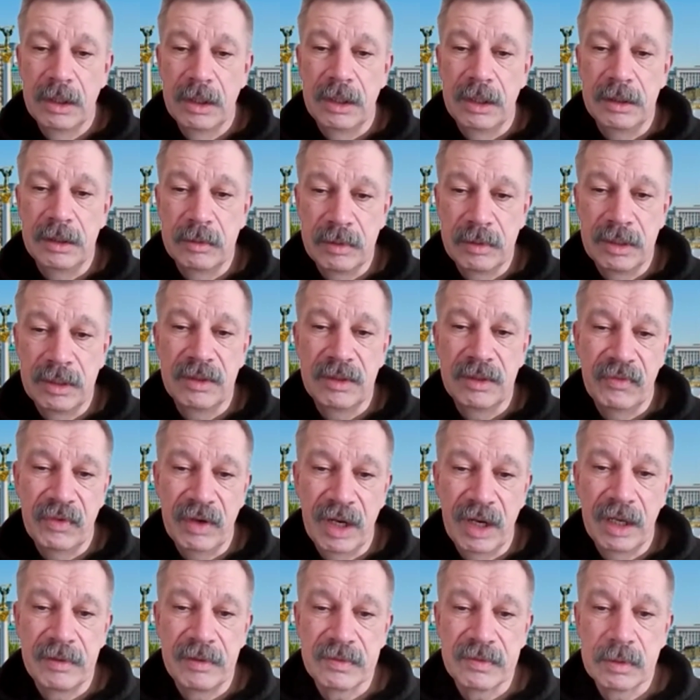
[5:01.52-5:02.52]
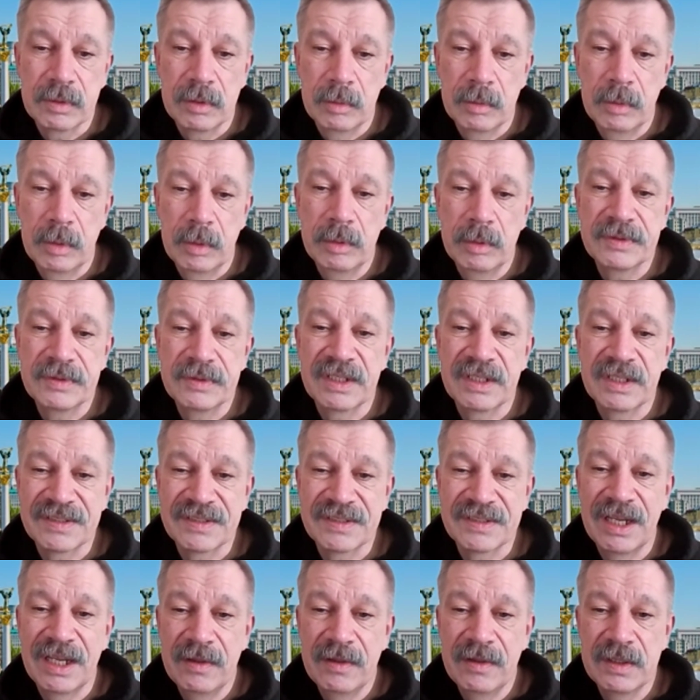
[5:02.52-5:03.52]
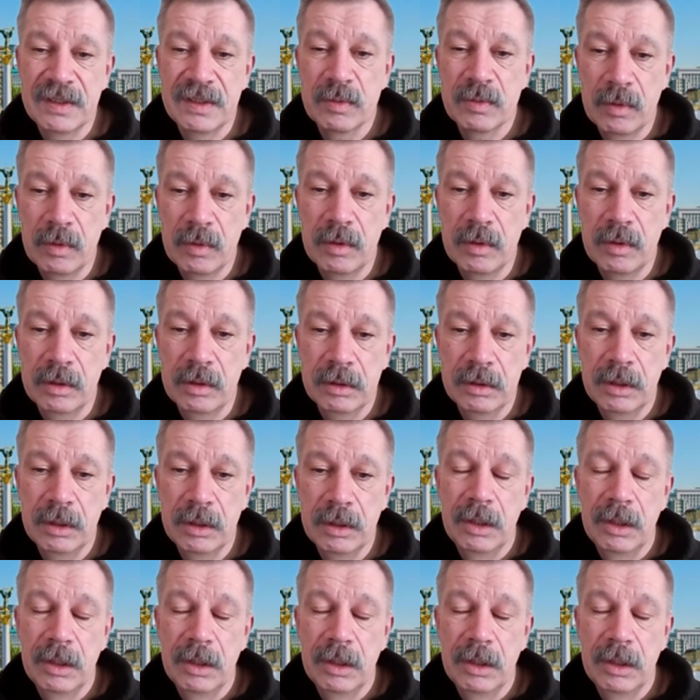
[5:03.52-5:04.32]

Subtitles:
in 25. So we will sustain this war